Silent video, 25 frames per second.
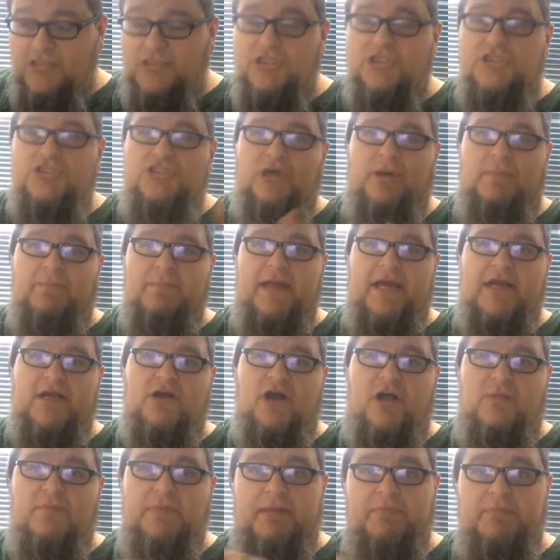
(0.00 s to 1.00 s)
to jump back
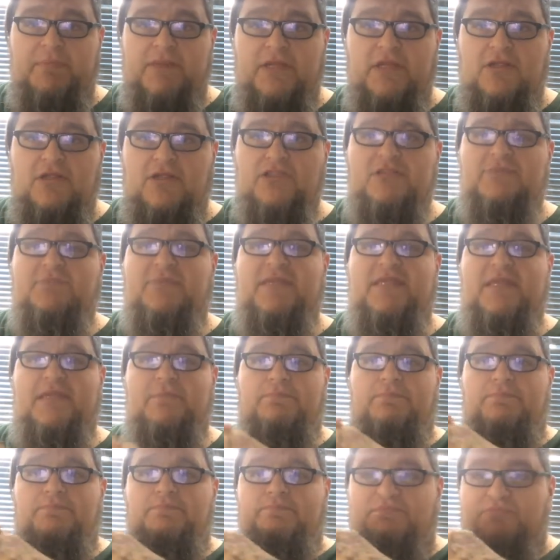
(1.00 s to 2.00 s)
on my builds, but
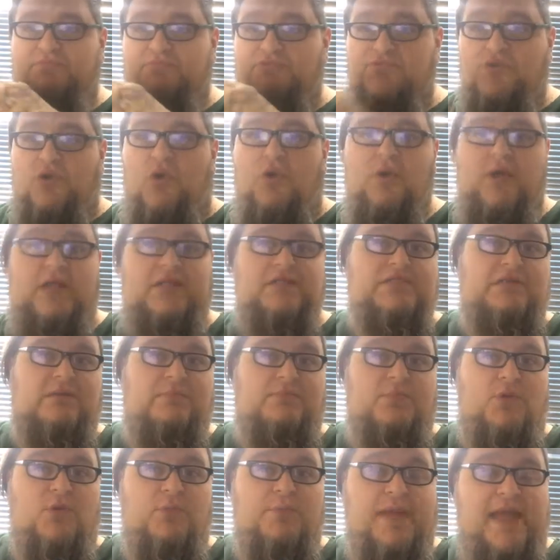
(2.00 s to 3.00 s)
then throw in
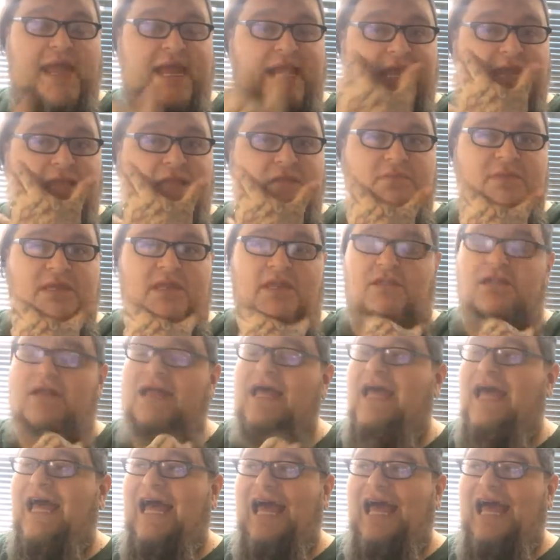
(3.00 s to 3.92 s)
some more painting in the middle.